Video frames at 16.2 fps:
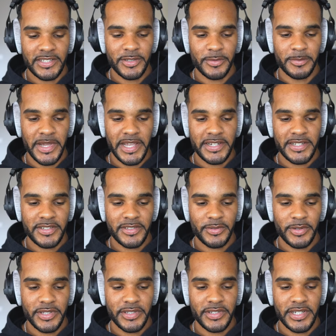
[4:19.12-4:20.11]
add some magic
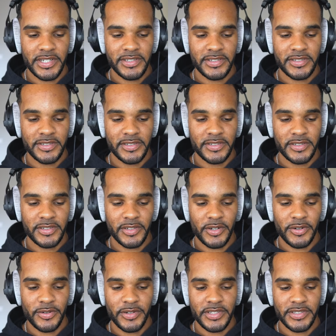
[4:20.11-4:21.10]
switch to this
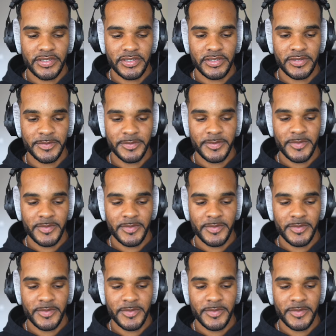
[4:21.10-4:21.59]
chorus.